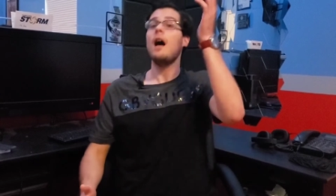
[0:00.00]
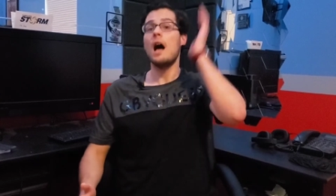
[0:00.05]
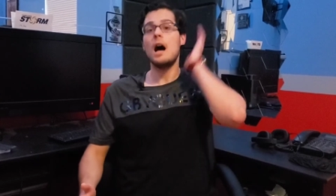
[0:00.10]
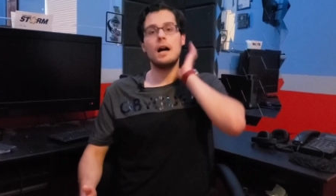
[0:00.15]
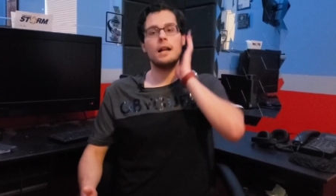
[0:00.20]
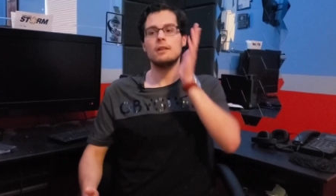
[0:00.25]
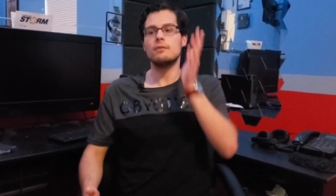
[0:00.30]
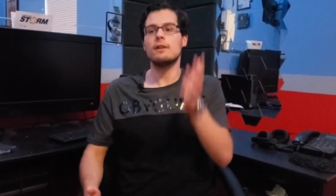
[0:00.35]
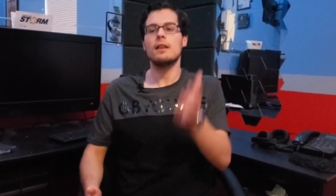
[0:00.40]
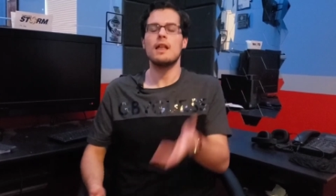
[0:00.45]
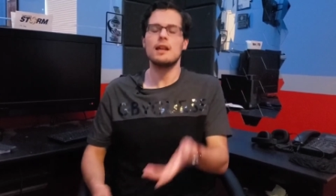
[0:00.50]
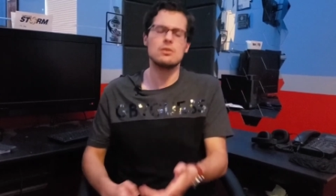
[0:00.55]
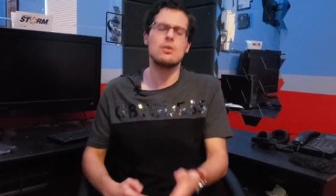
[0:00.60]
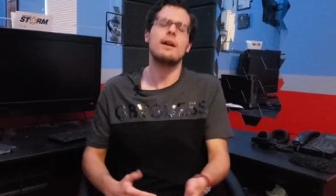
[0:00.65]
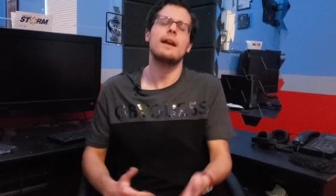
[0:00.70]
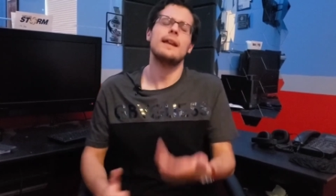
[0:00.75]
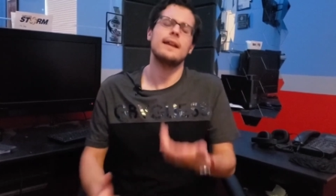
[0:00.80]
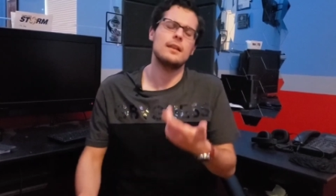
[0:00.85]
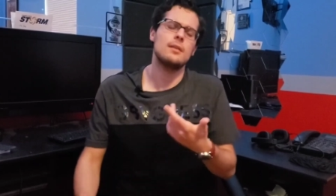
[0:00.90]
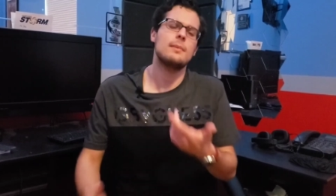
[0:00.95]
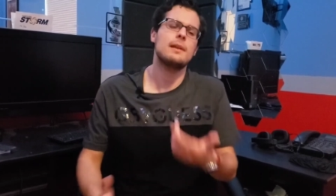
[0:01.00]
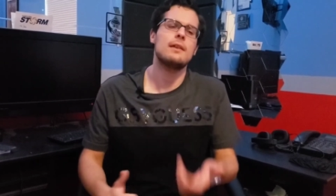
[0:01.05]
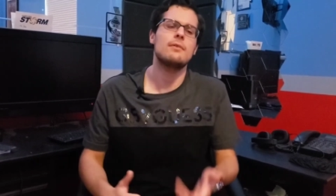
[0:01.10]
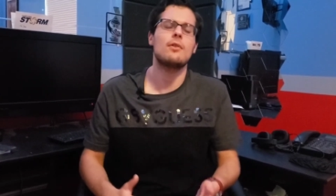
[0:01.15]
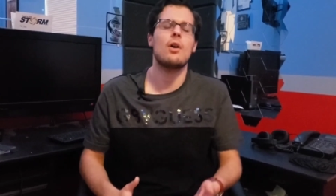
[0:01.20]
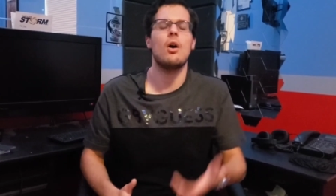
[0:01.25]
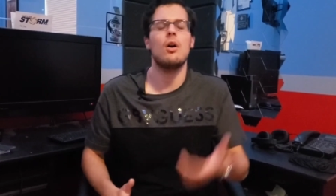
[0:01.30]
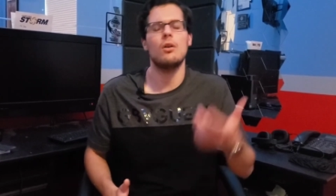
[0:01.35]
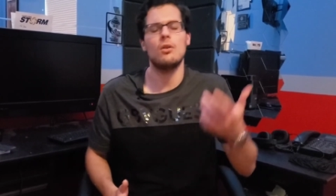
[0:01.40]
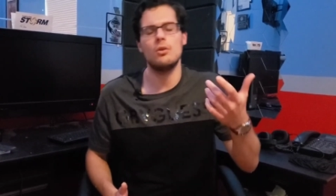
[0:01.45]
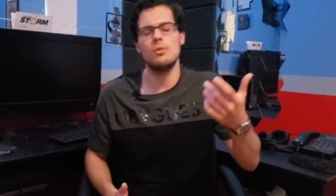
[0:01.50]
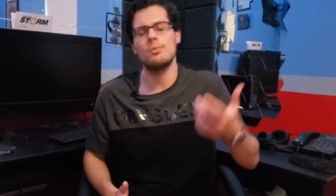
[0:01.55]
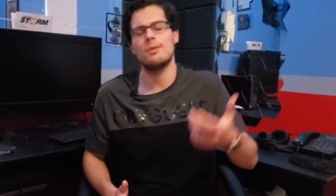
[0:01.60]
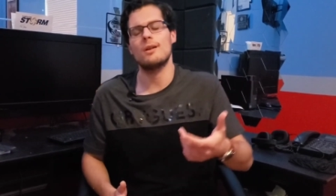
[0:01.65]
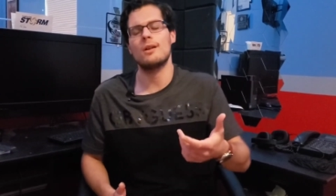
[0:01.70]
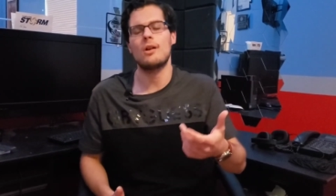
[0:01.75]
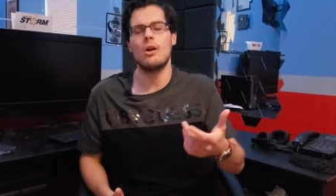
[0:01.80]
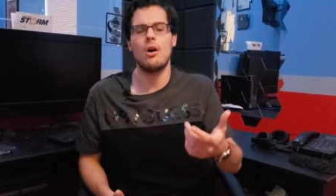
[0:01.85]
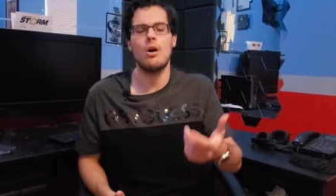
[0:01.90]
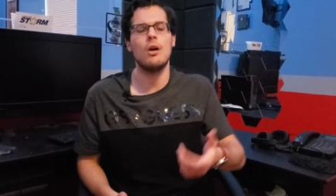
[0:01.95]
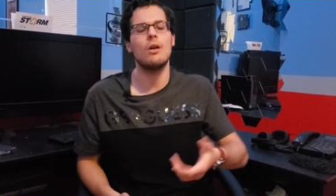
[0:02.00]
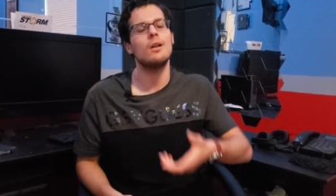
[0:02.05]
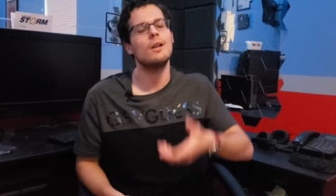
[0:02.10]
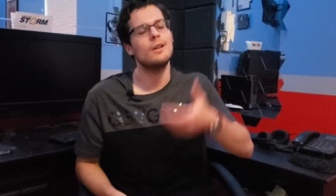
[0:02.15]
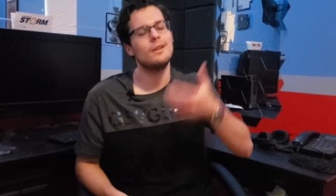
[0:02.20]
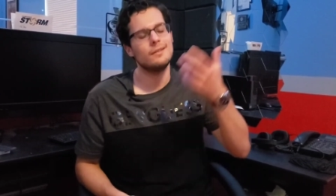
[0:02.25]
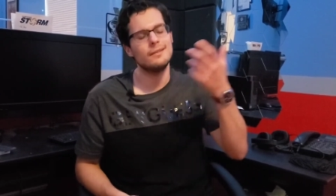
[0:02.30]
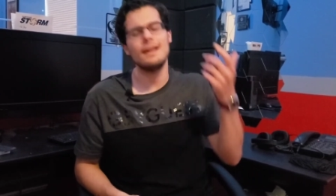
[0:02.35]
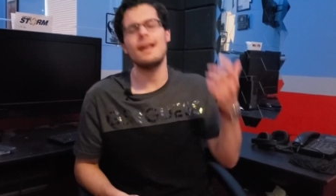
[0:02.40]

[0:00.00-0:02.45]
I didn't realize, okay, yeah, let me give call Uber a call.